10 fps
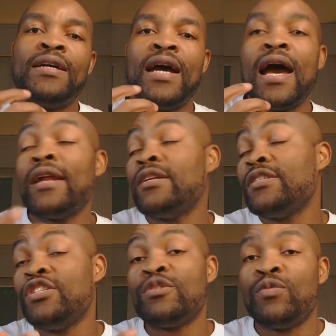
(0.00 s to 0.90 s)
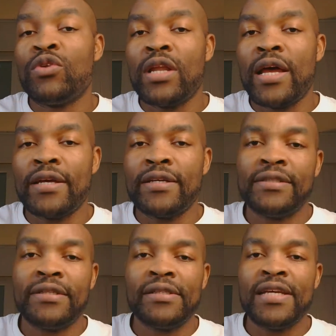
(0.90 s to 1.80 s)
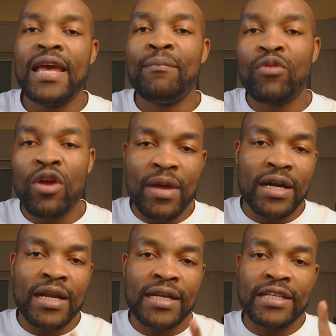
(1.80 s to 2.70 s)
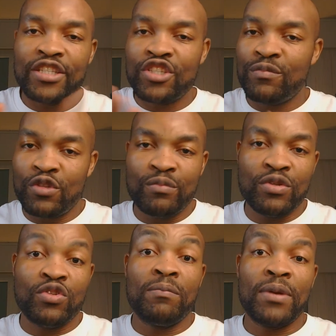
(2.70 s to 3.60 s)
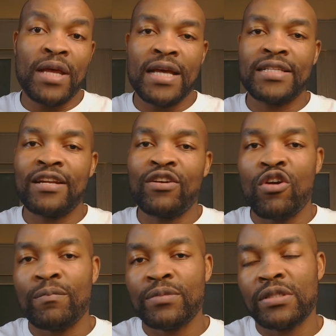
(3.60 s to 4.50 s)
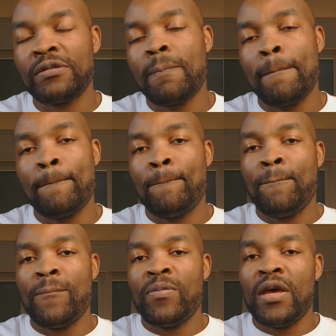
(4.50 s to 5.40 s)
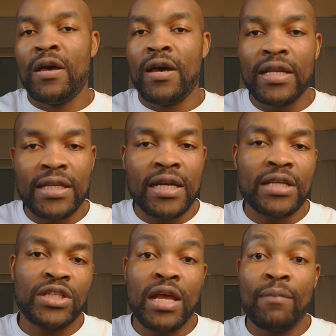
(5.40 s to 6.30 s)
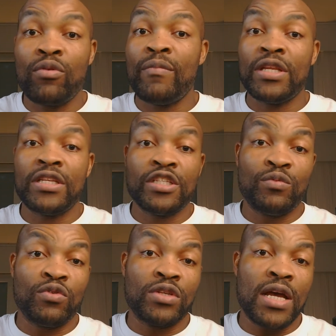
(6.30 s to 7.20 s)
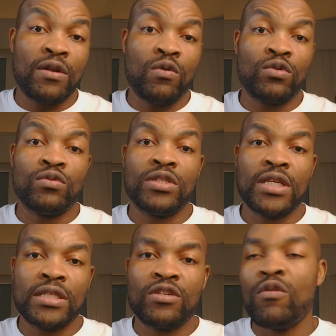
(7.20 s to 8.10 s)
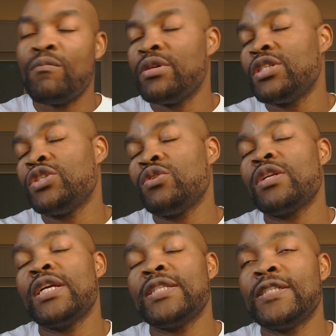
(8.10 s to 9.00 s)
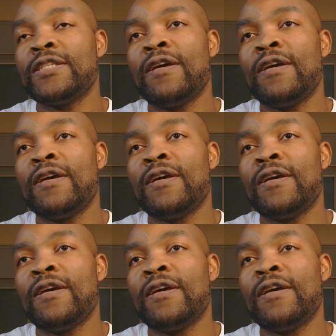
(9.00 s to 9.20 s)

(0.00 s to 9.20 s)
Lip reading: handles dispute like employment-related disputes between players and clubs, international employment dispute, and also certain compensation cases.